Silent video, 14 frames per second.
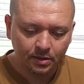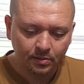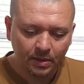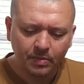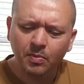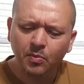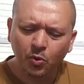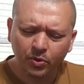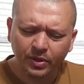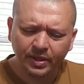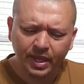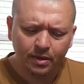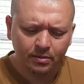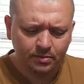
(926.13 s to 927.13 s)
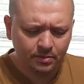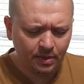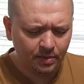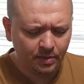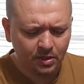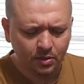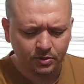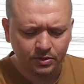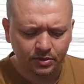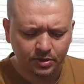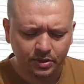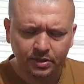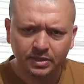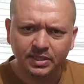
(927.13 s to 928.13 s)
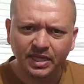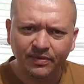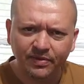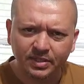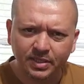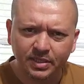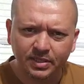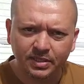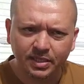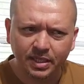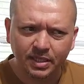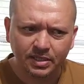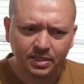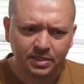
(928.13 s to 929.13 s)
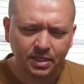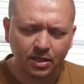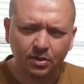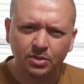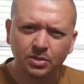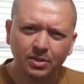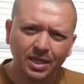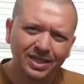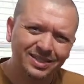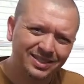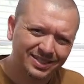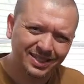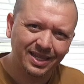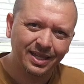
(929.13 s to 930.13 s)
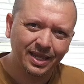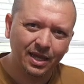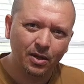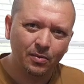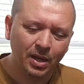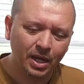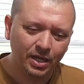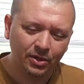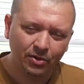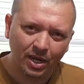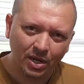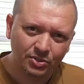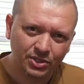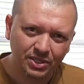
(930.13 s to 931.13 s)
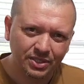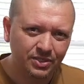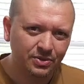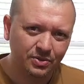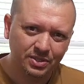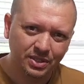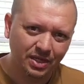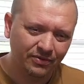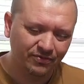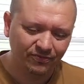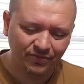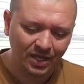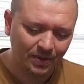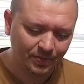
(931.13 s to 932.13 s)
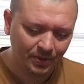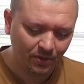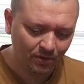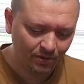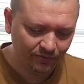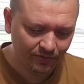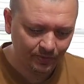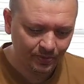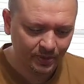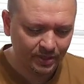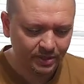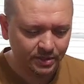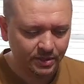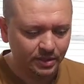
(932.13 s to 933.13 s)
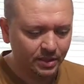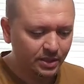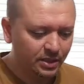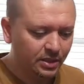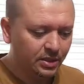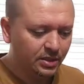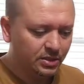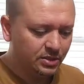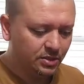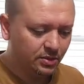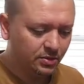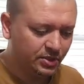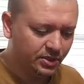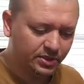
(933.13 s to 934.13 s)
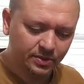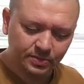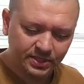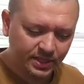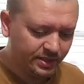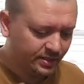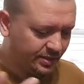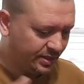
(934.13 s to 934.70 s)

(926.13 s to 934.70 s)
maybe more than that, maybe closer to 7 tent stakes, because I also like to stake out my ground sheet so it's not flopping all over the place. So just some tent